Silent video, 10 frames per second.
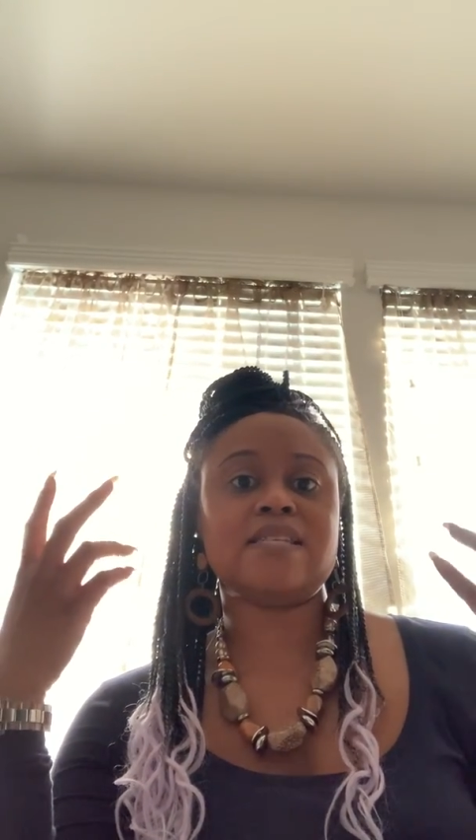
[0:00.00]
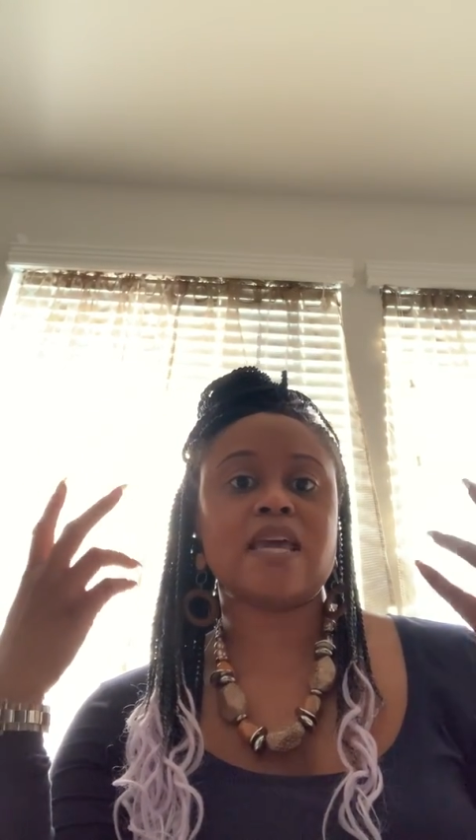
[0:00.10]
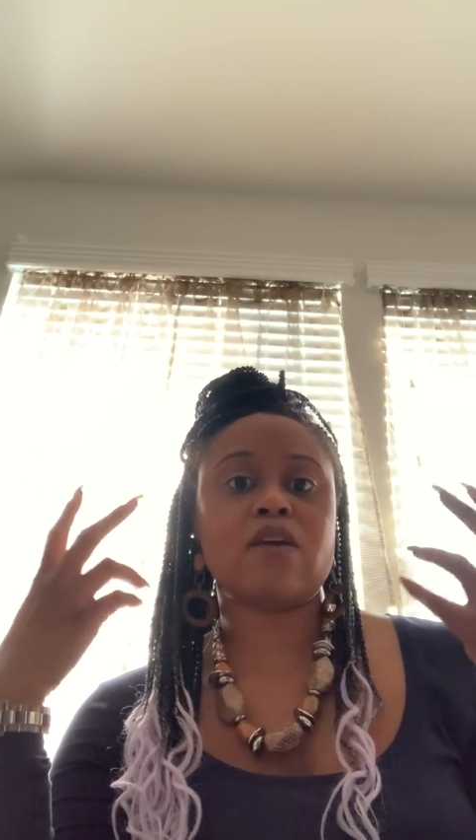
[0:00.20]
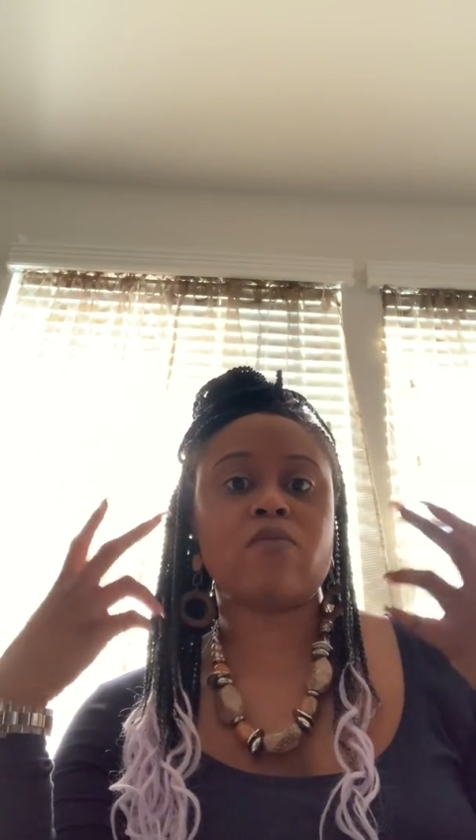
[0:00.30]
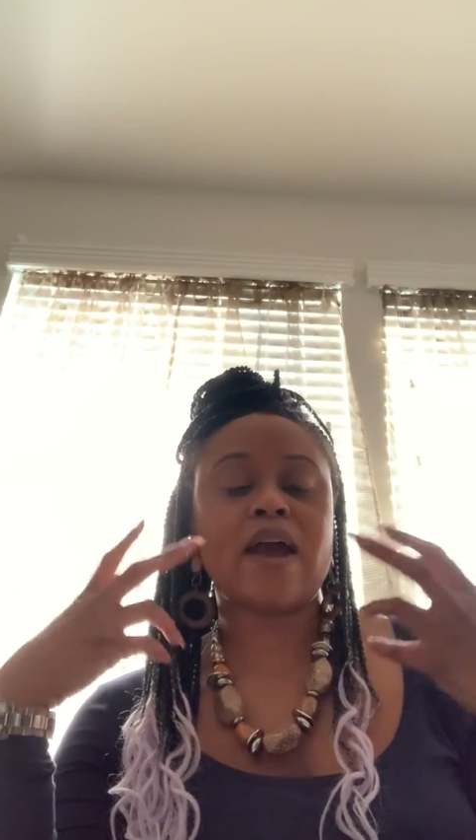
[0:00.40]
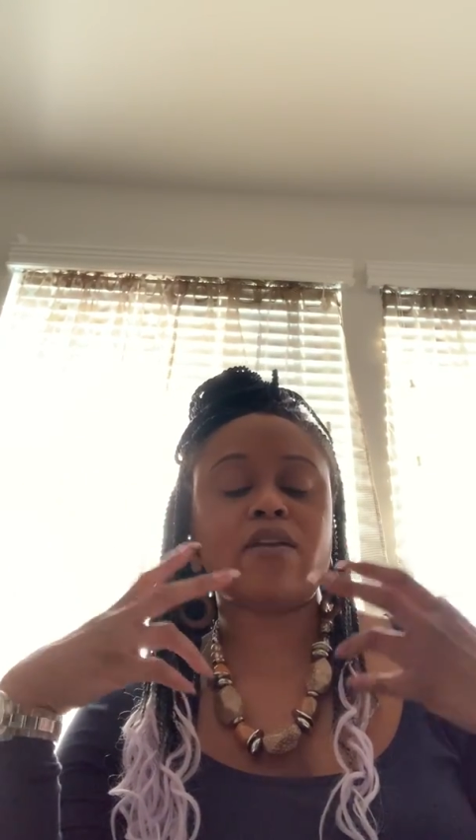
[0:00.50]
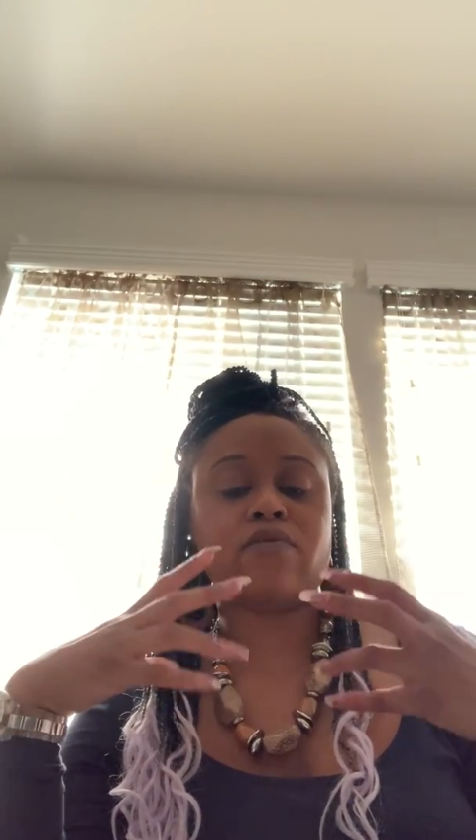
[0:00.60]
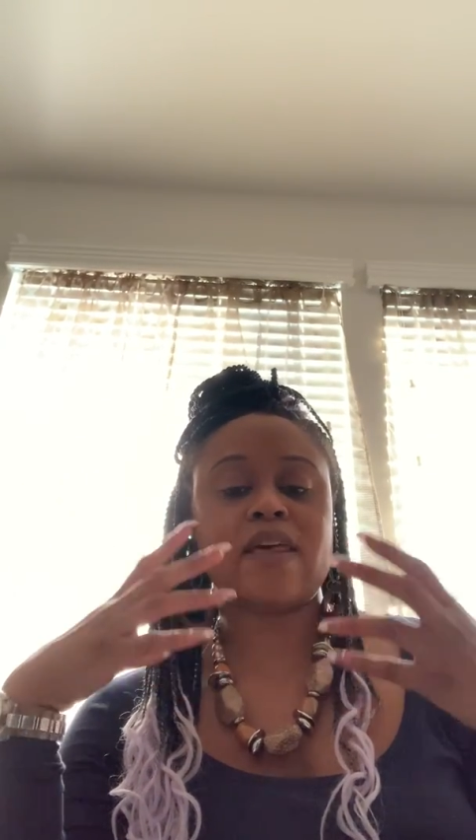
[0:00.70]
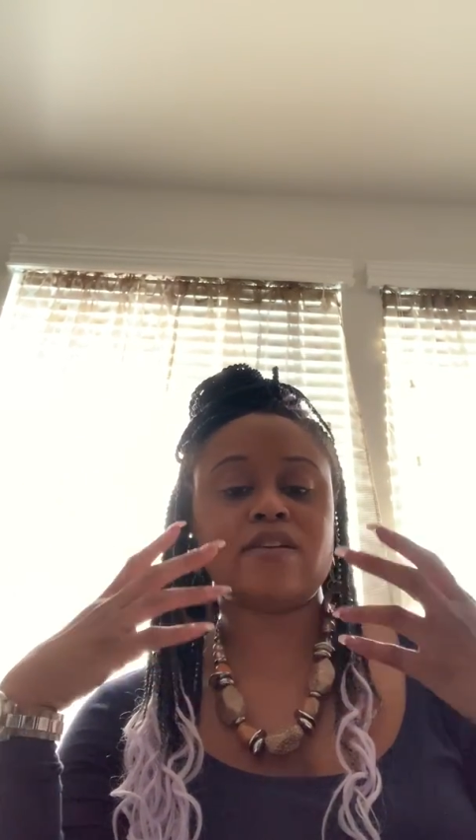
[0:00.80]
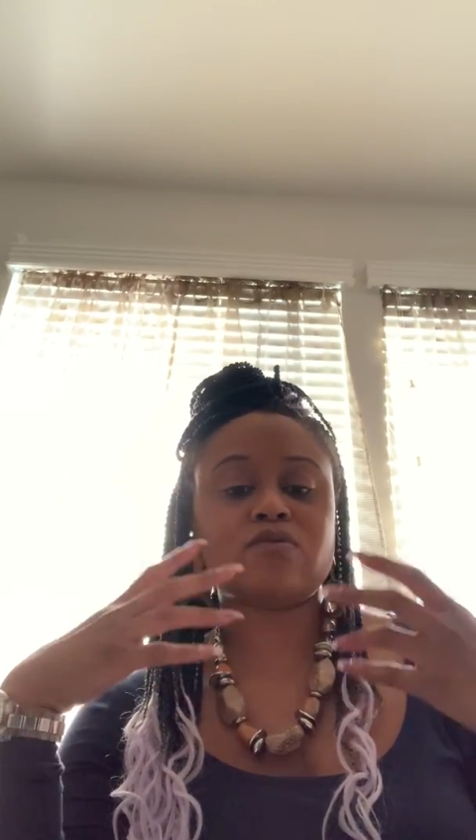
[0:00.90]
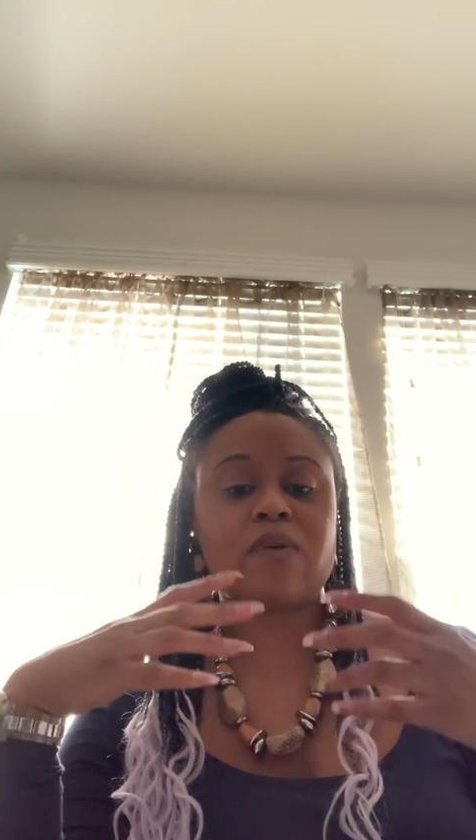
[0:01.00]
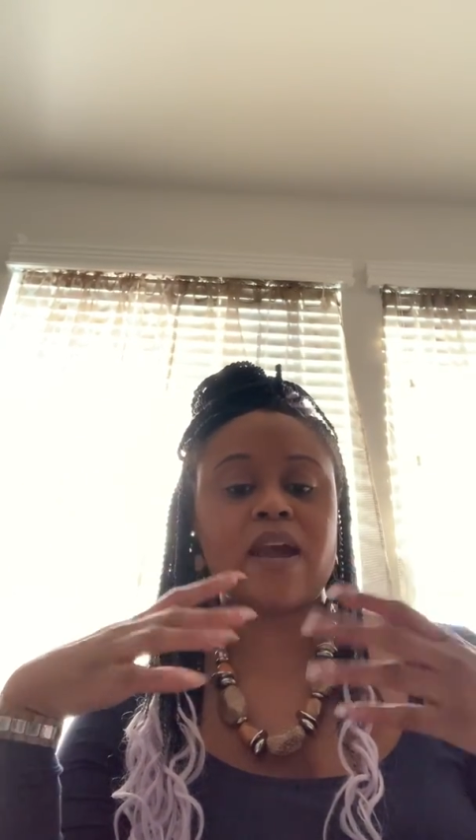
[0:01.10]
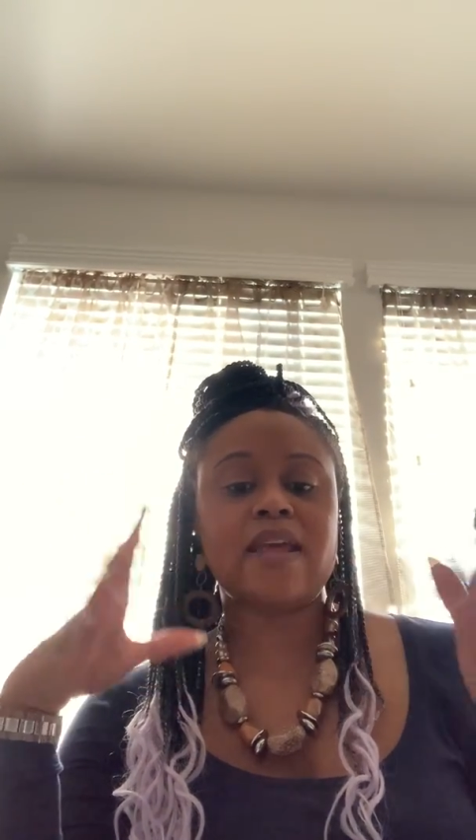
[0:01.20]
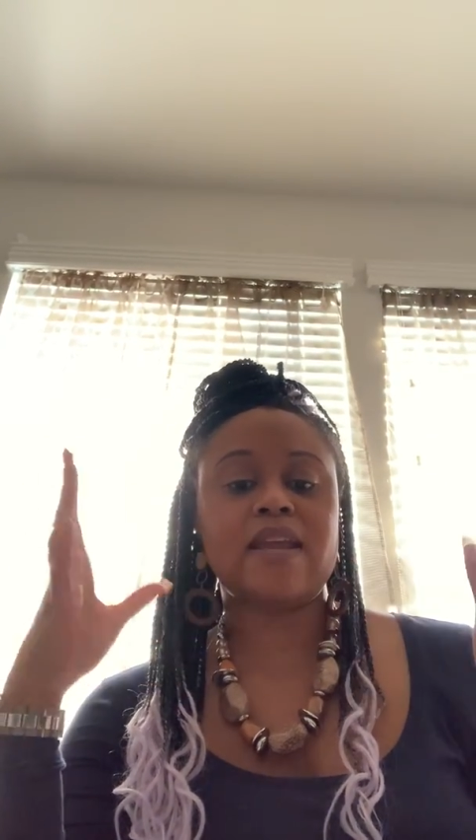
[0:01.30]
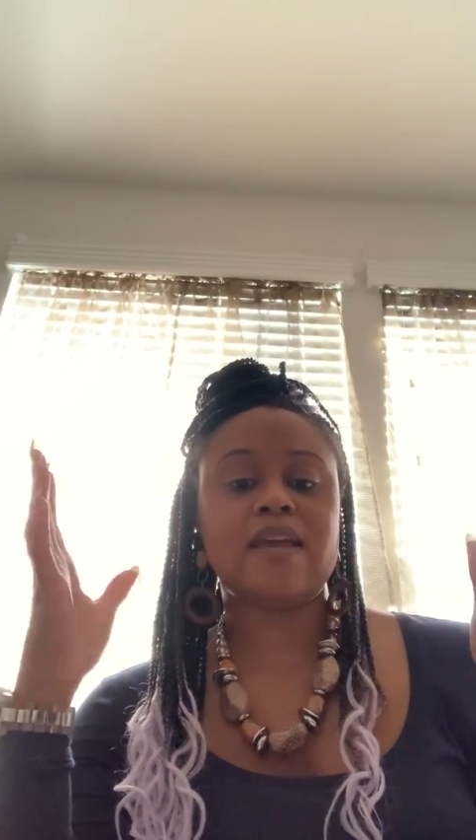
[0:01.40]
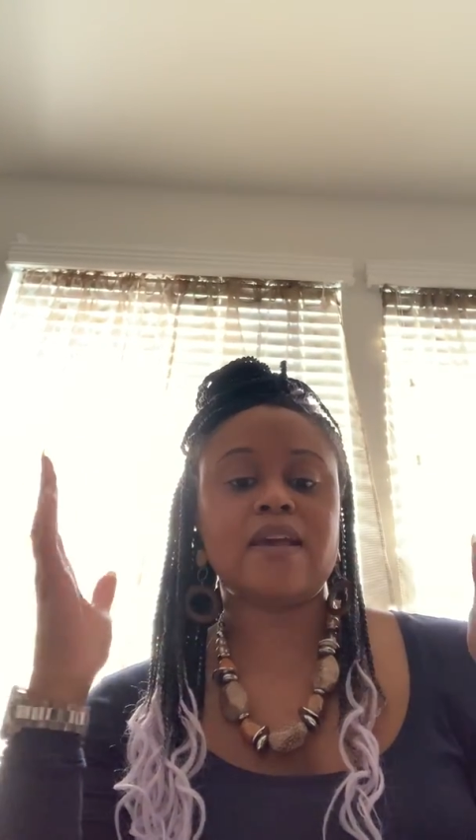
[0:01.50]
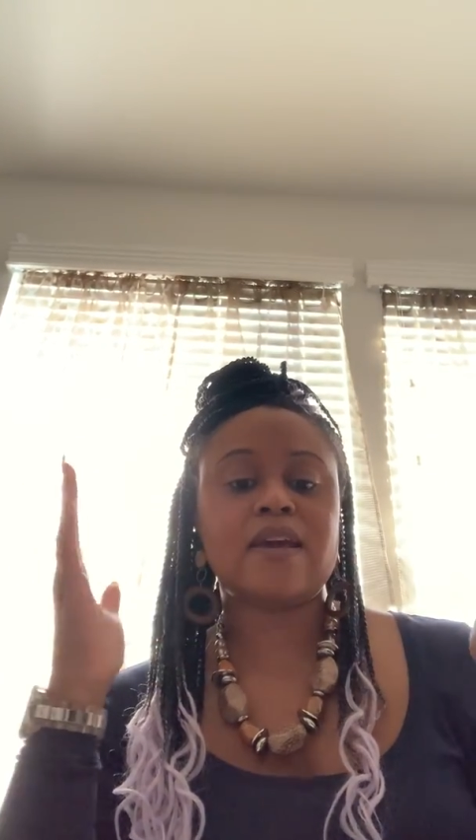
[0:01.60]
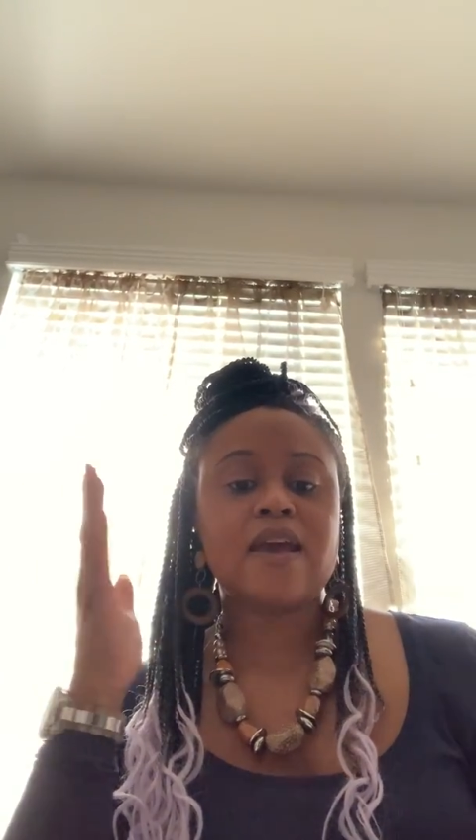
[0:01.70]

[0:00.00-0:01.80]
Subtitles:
a writer that is writing